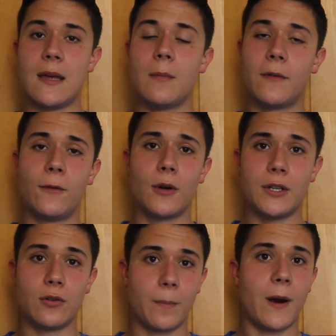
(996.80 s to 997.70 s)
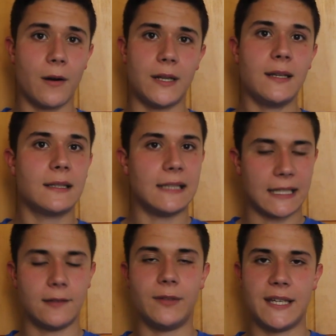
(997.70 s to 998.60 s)
before your party
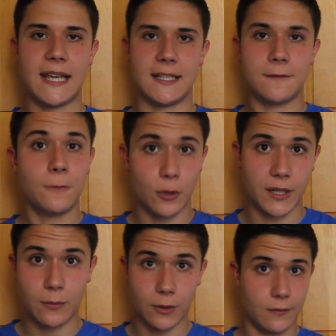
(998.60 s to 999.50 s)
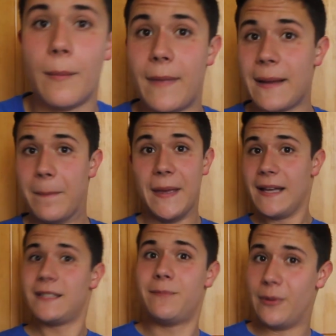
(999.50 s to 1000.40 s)
collectively gains 40 wounds. My
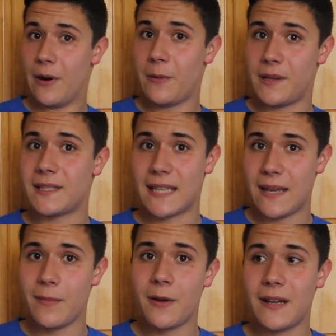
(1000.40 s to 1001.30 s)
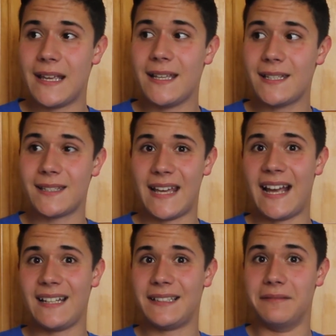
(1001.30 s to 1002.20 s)
biggest pro with this game mode is
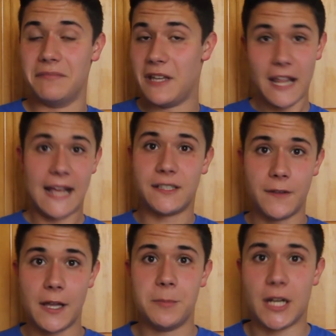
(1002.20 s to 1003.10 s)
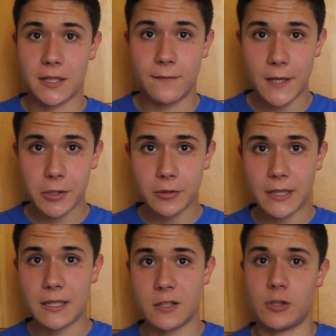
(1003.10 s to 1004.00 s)
that it has an objective victory
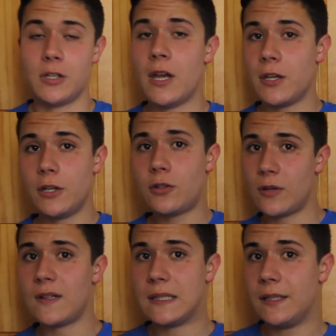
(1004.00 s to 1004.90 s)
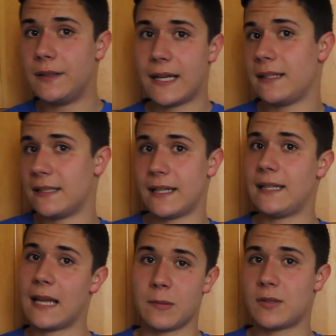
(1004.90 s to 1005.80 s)
condition. You're trying to deal 99
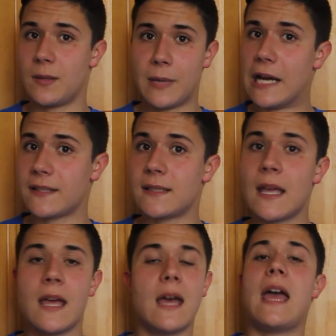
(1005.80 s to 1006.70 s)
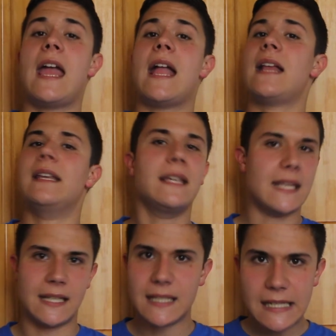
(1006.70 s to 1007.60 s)
damage to the boss, and he can
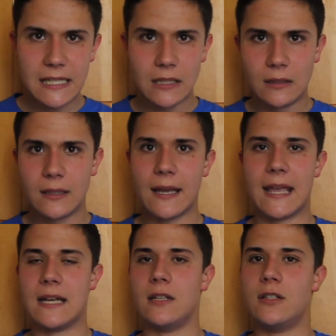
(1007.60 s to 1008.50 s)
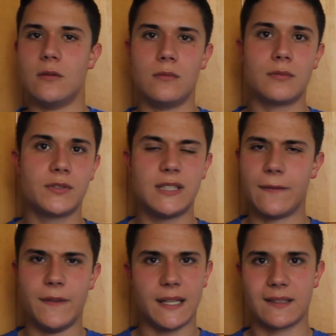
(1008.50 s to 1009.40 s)
heal and do
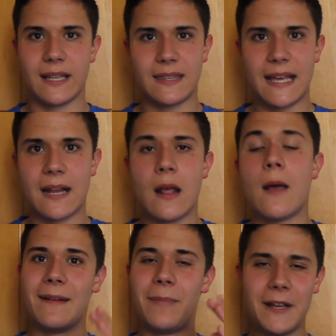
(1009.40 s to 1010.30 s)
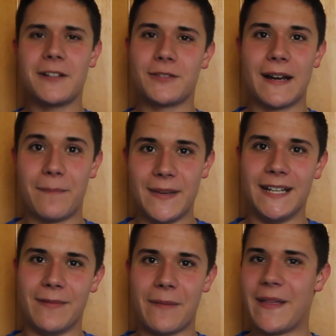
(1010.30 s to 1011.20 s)
different things like that, but you're just trying to beat
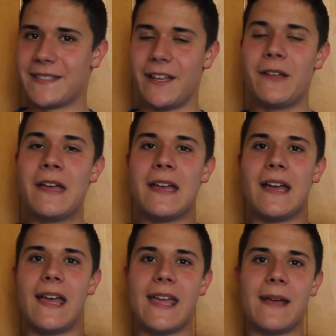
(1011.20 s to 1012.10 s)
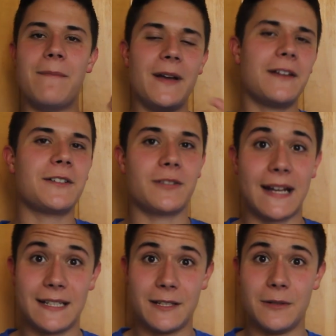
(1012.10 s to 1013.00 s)
him up, that's all. But you're just
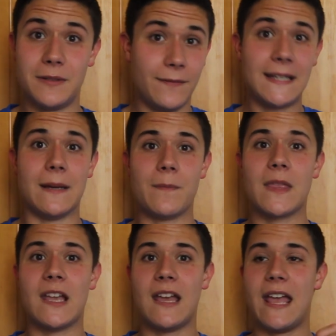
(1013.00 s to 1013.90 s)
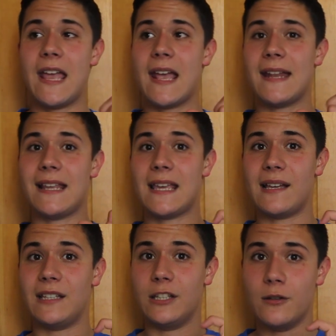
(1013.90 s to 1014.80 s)
trying to defeat him. And
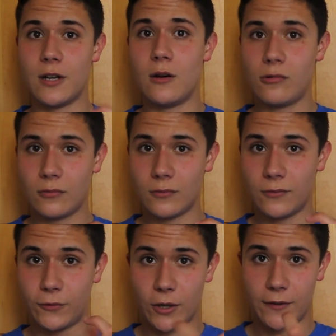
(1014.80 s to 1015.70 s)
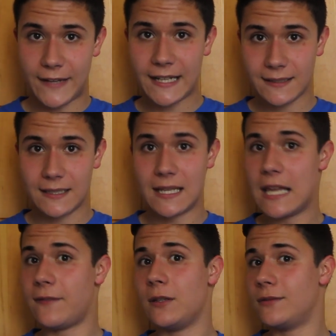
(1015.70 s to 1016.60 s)
you know for a fact
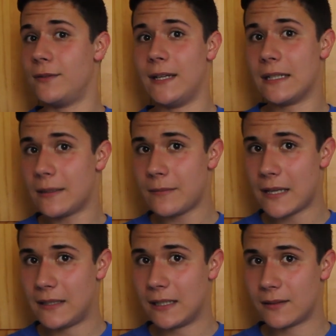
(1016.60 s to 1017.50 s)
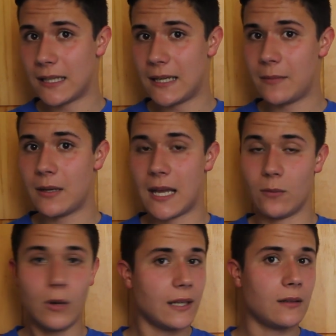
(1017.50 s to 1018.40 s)
if you've defeated him at the end of the game and
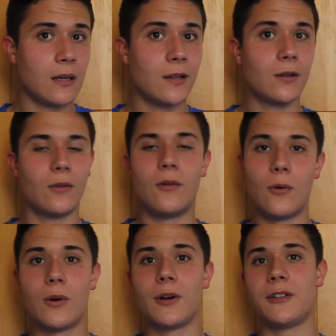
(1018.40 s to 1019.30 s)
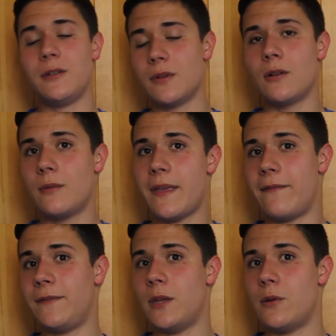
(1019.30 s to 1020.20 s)
won, or you know
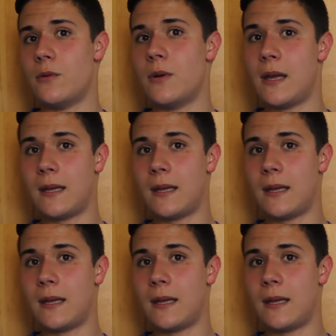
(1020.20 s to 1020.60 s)
if you